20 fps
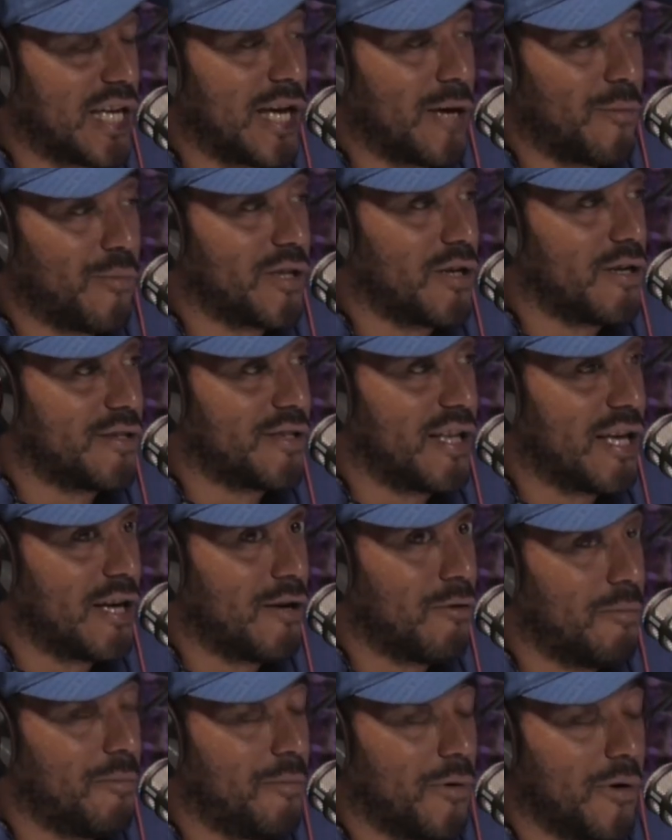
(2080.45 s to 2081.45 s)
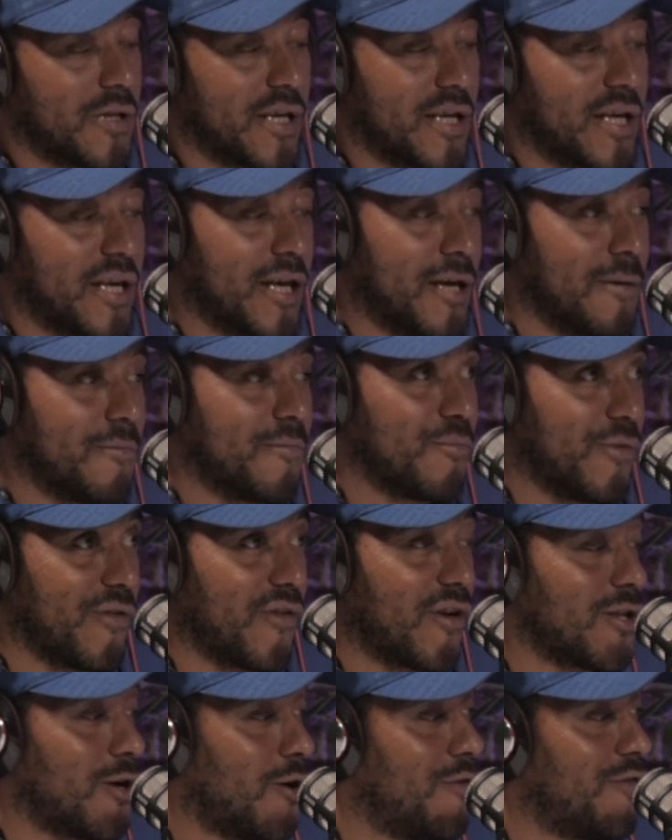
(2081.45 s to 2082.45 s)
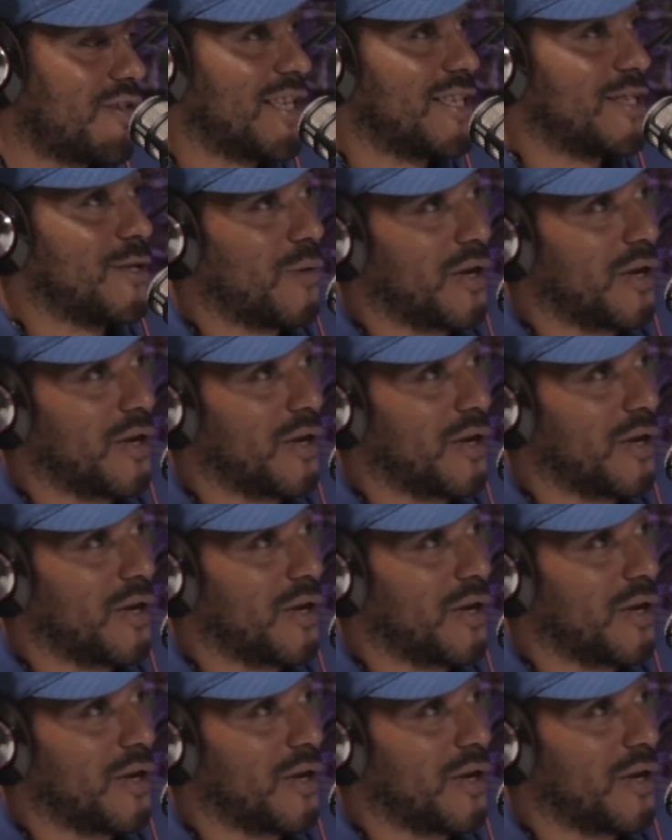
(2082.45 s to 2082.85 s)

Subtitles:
we're on now, but we've gone over it anyway.